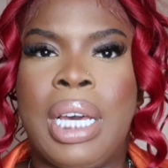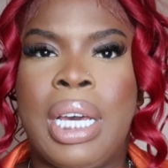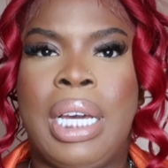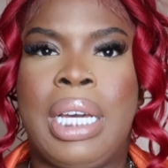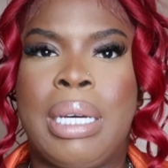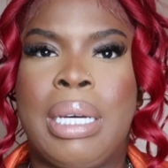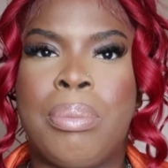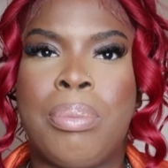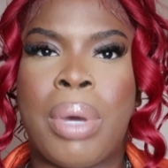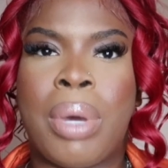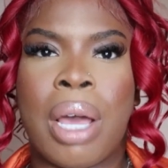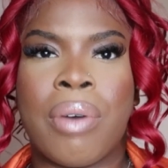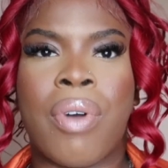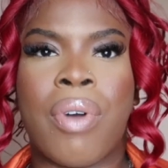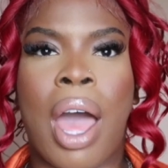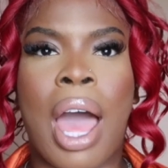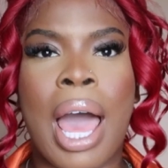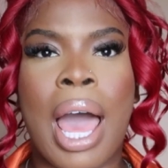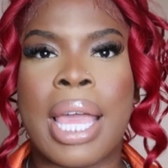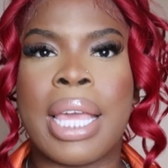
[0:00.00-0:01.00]
But I've
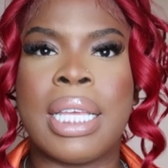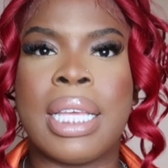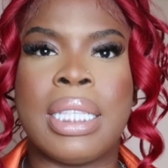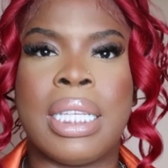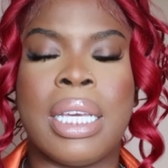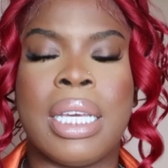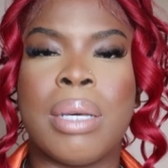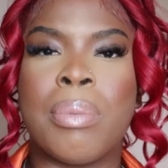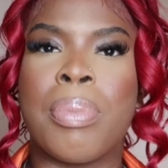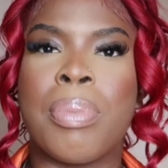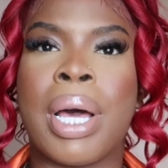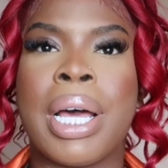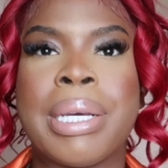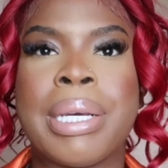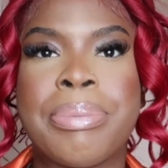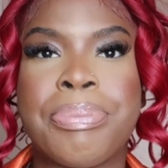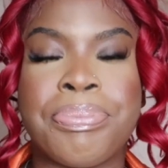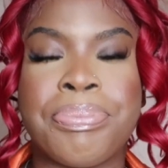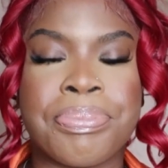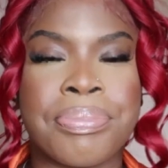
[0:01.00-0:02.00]
ironed it. But
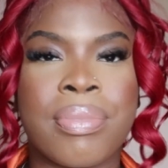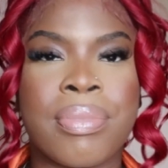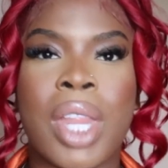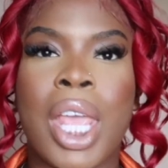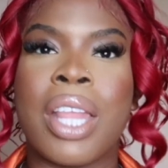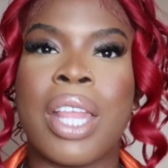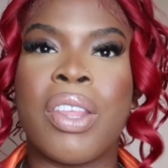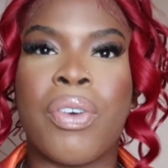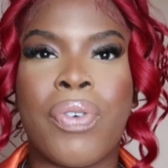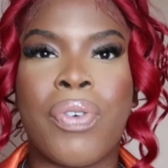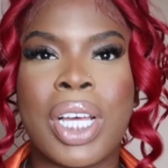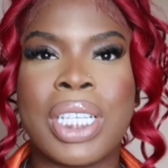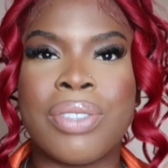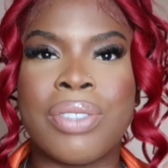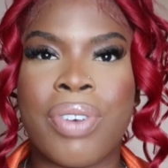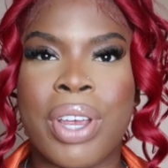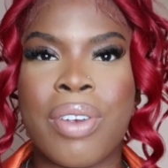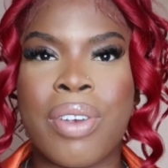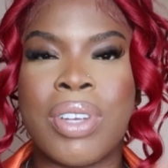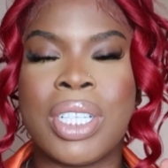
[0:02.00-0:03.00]
the first
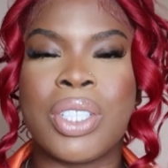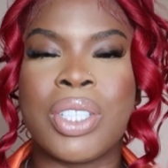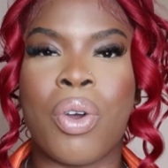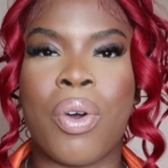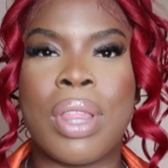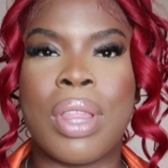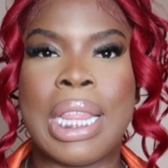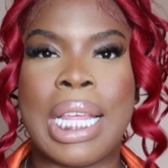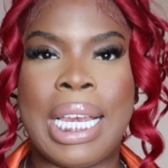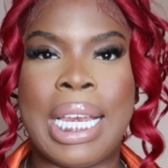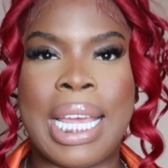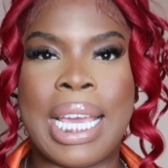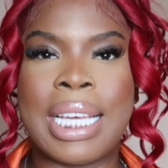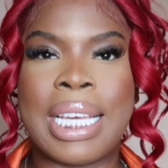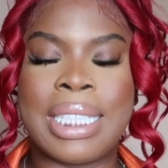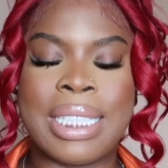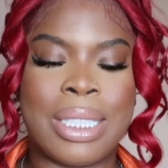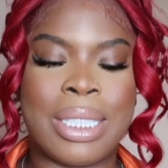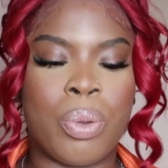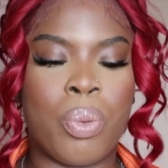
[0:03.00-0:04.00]
fragrance on the
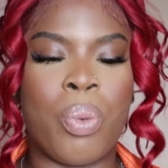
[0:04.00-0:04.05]
list,